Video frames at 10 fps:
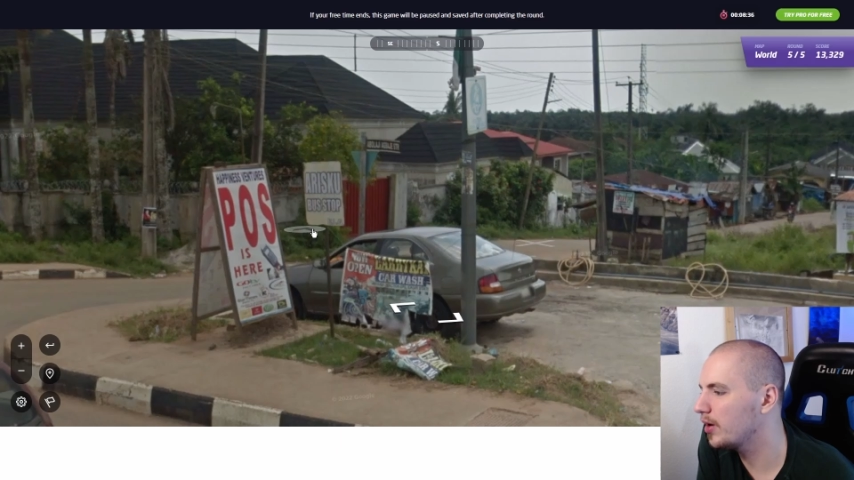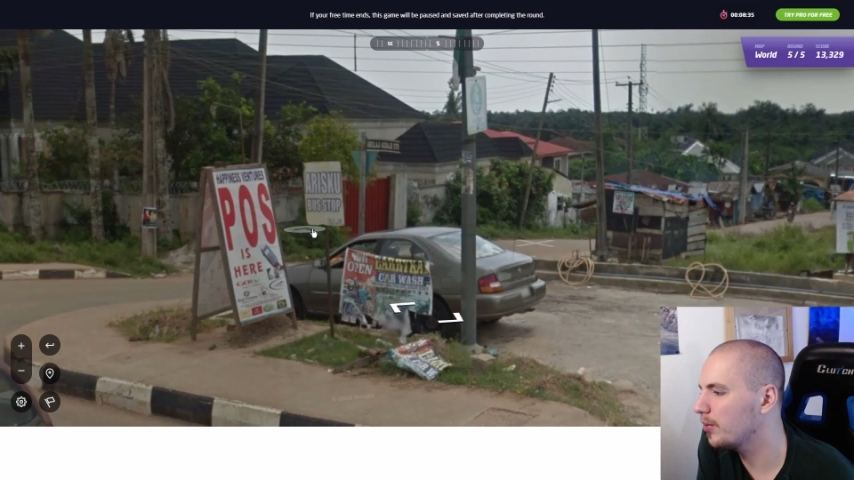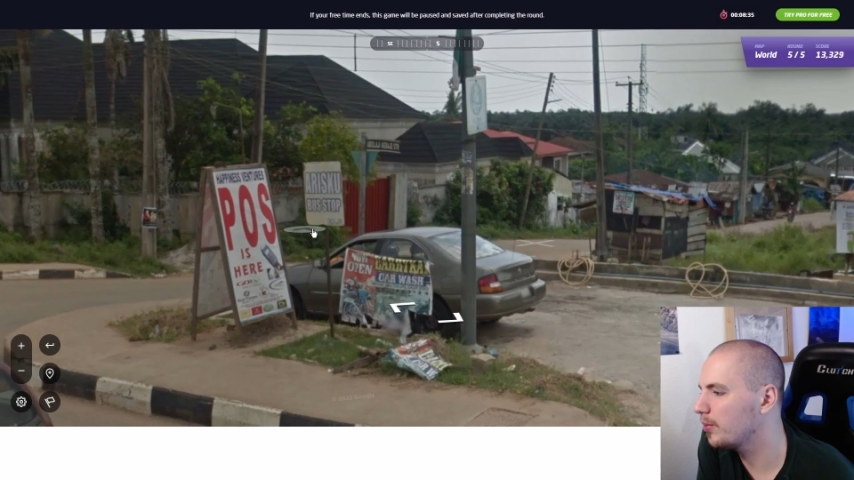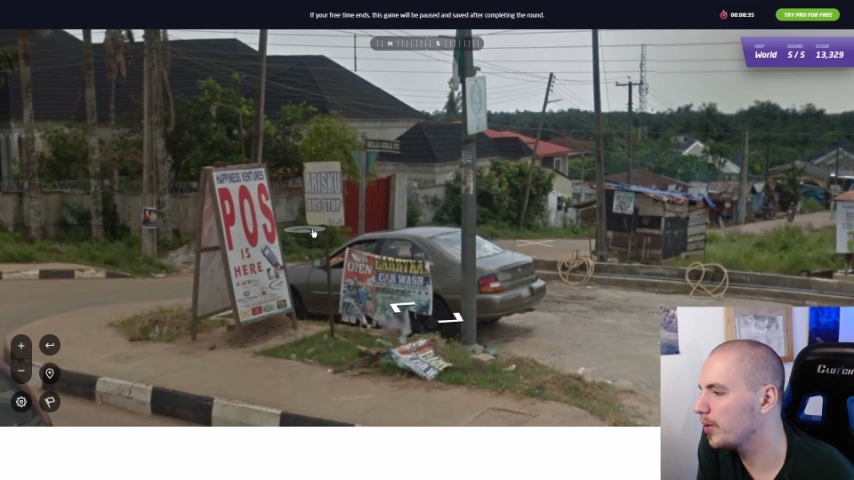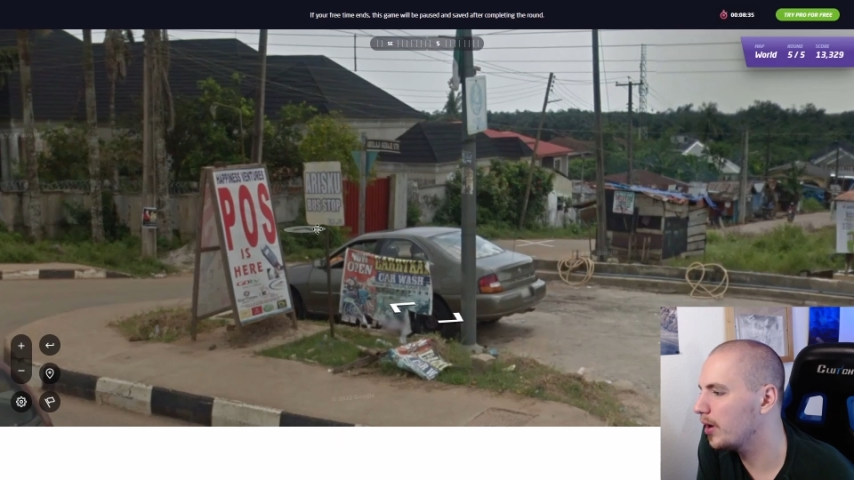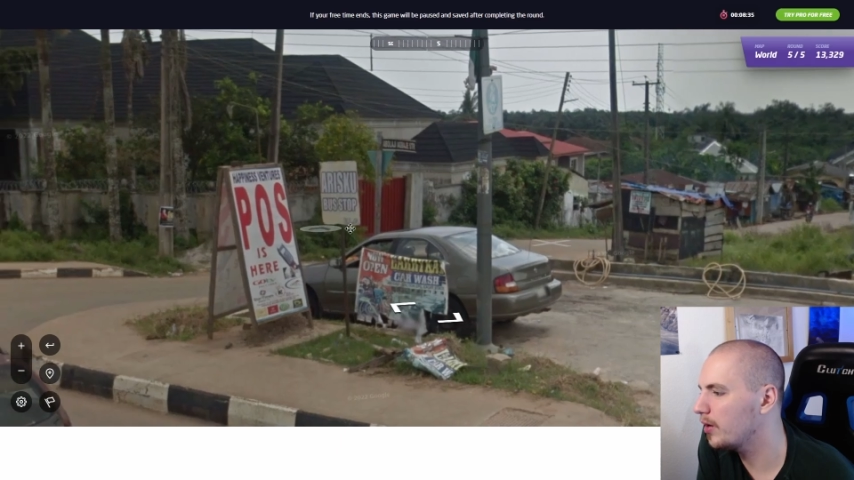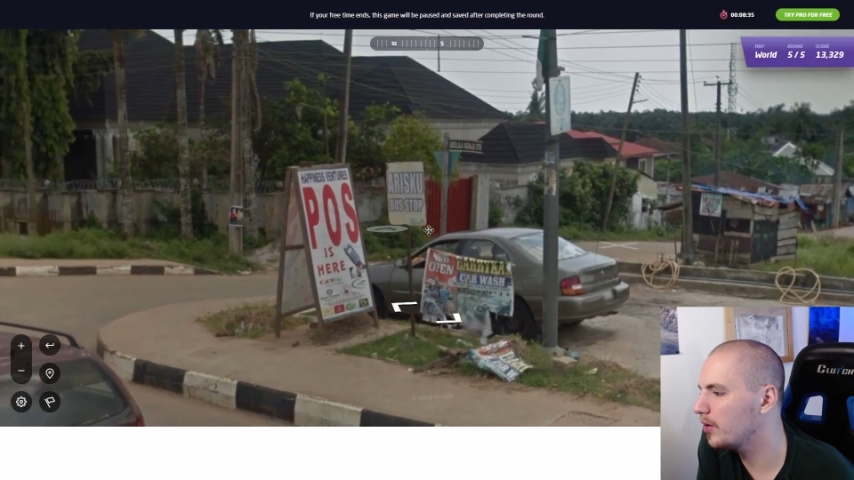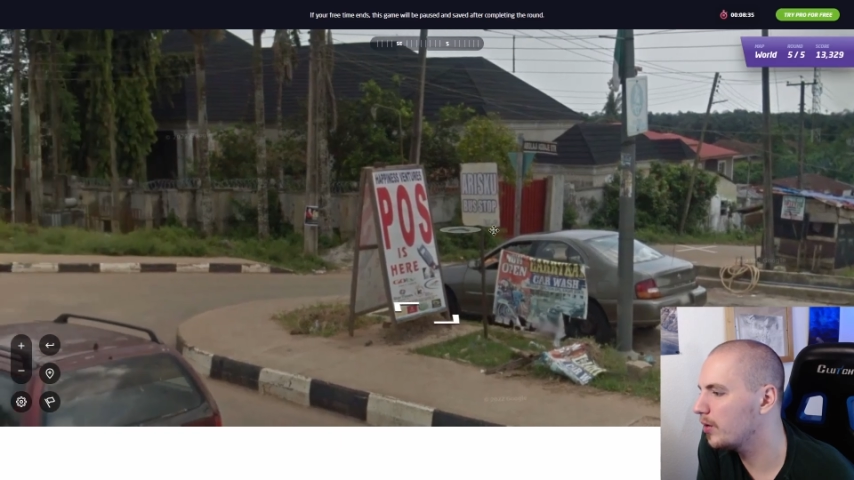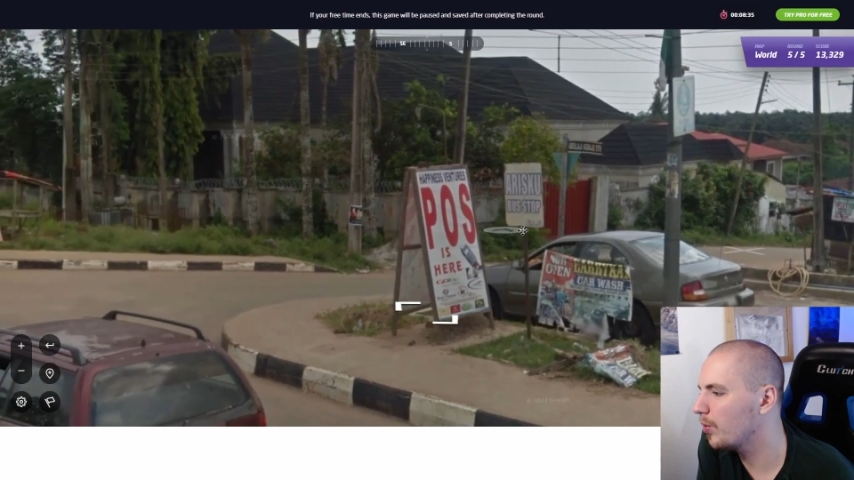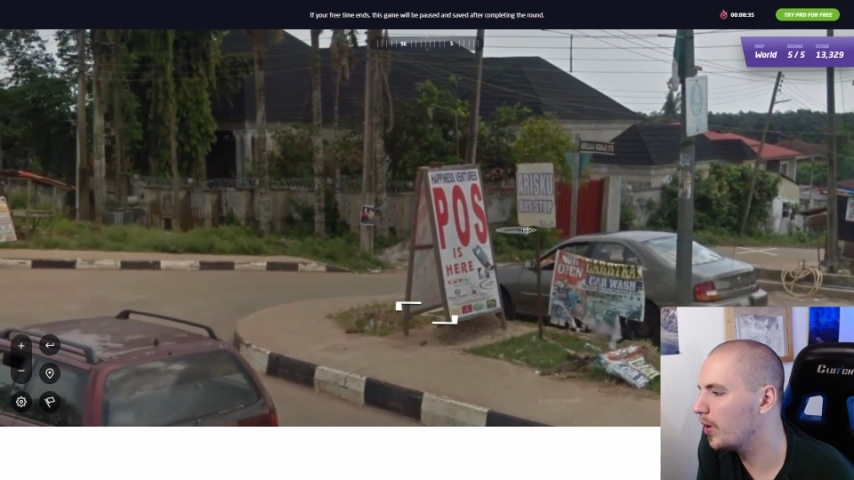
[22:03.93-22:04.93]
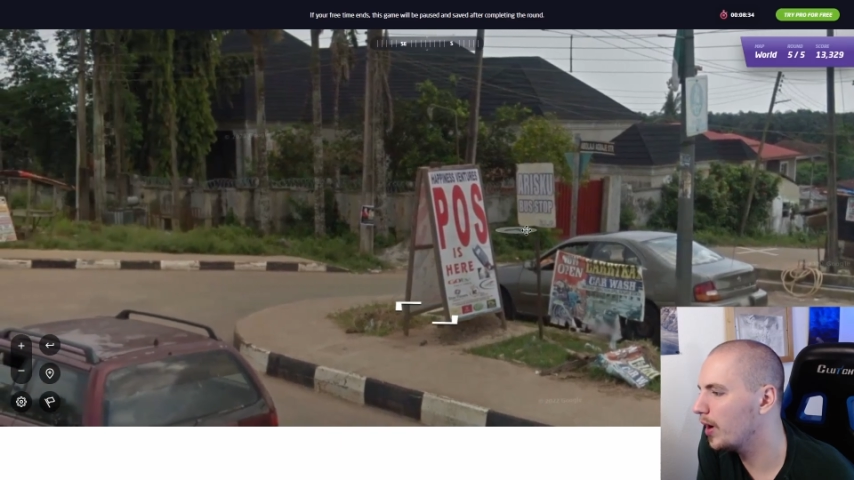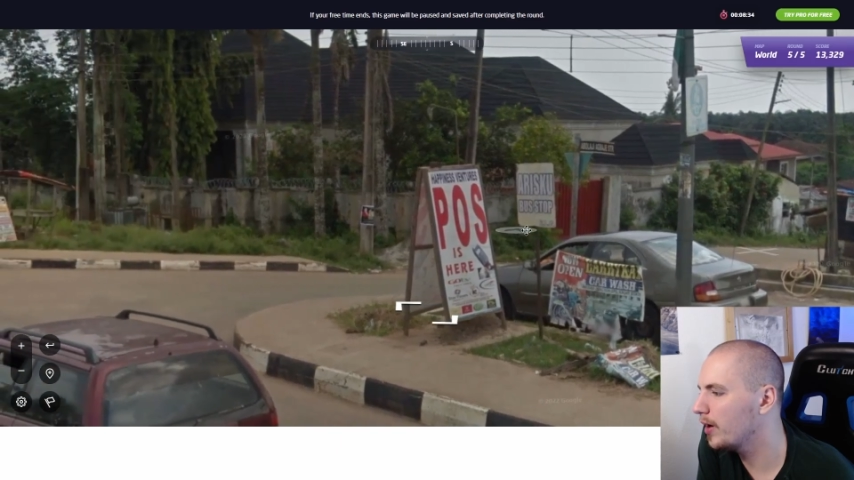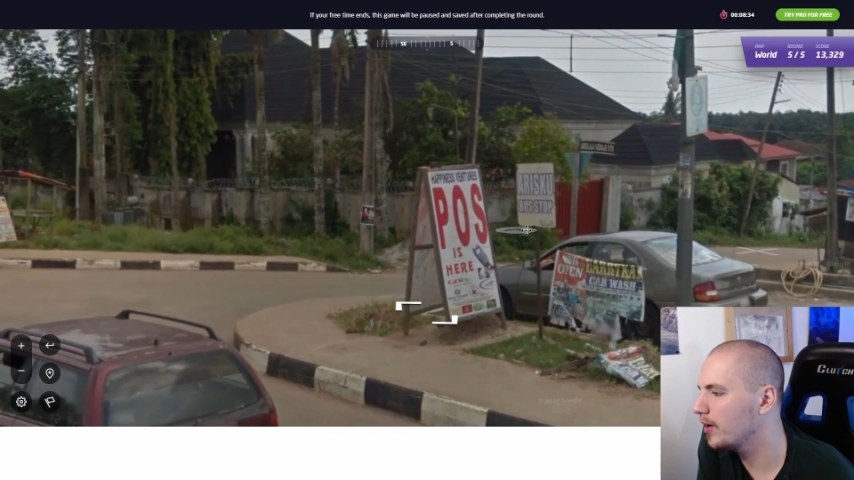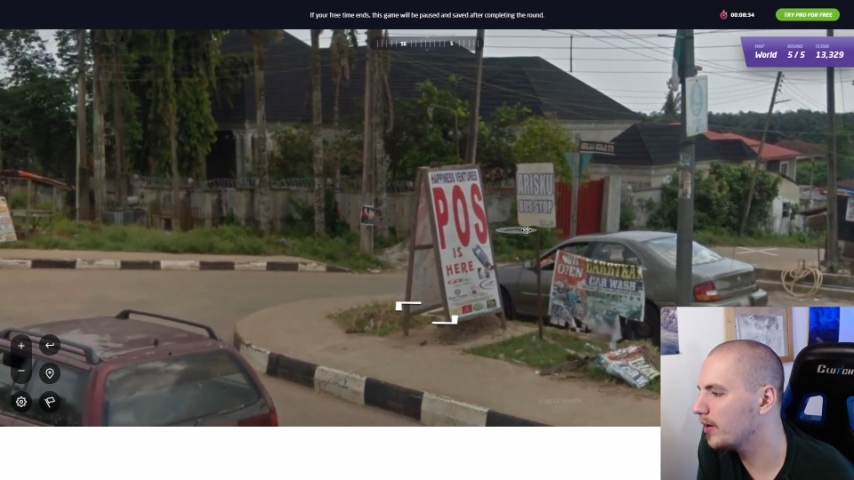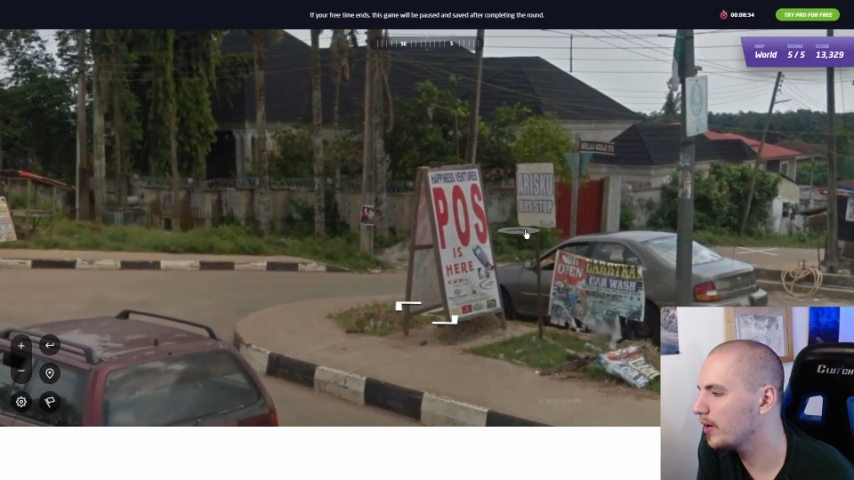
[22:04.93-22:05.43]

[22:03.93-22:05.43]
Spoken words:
name. I don't know why.